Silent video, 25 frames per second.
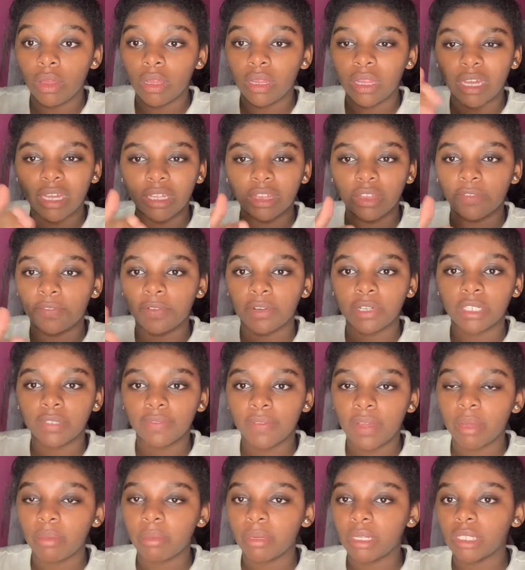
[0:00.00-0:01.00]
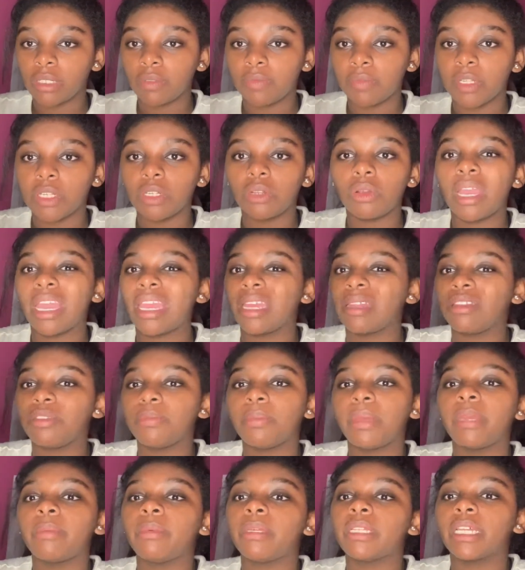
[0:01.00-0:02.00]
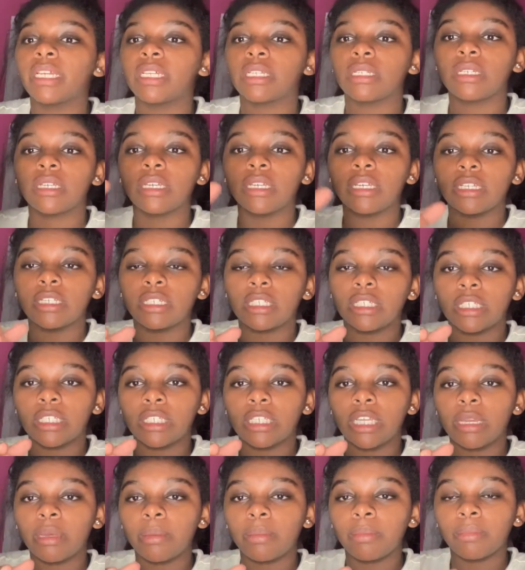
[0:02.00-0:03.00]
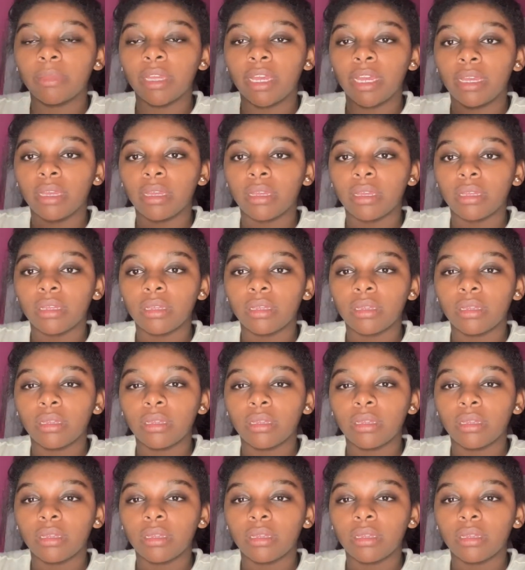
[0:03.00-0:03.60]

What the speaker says: like the first 5 minutes of the video and maybe like skip like